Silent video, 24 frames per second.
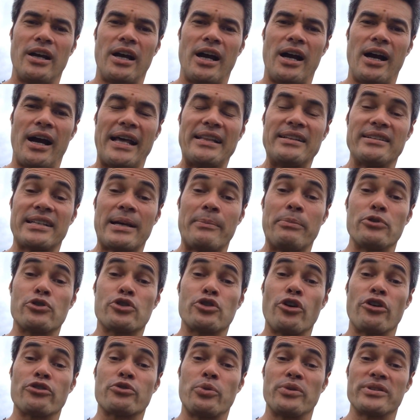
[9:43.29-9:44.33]
And the Temple
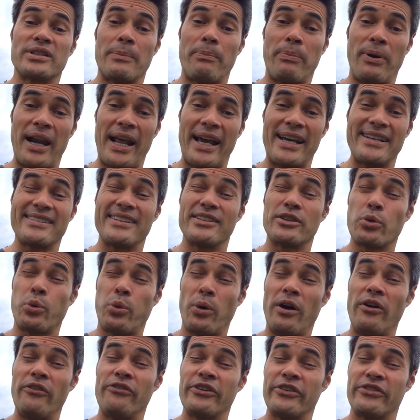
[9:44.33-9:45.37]
Church was the place in
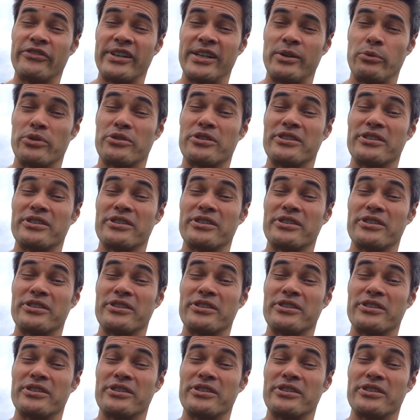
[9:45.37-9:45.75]
1215,